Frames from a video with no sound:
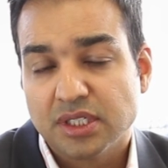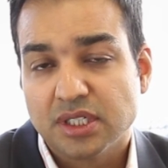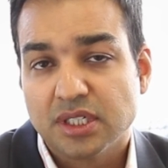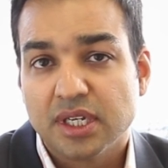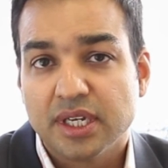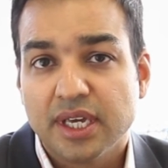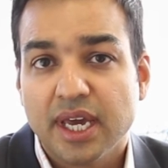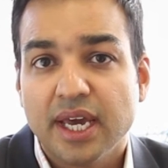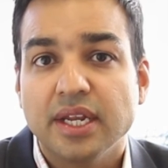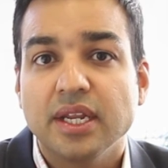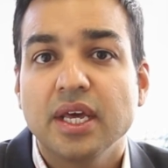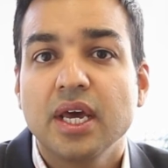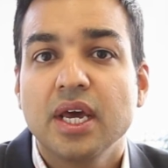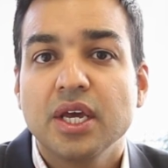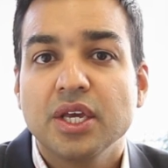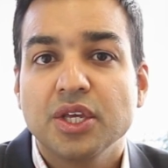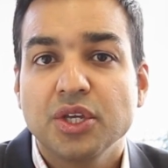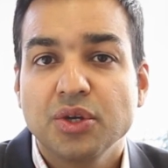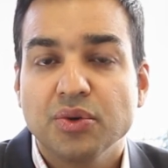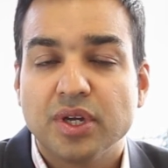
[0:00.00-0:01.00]
And again,
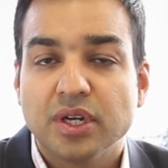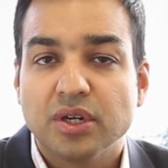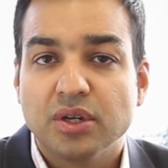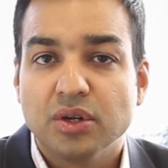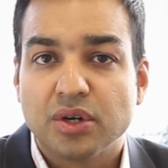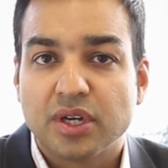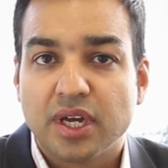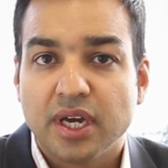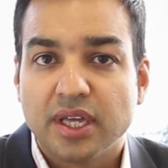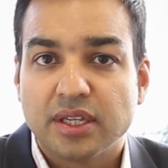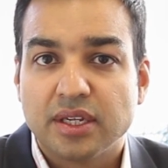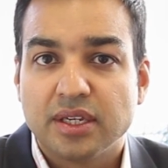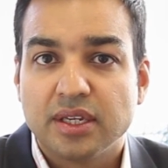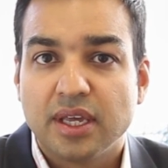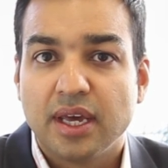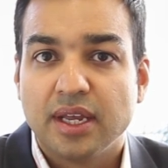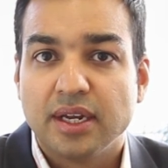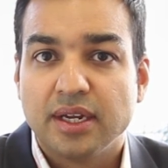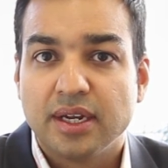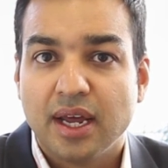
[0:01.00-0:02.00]
you can look at and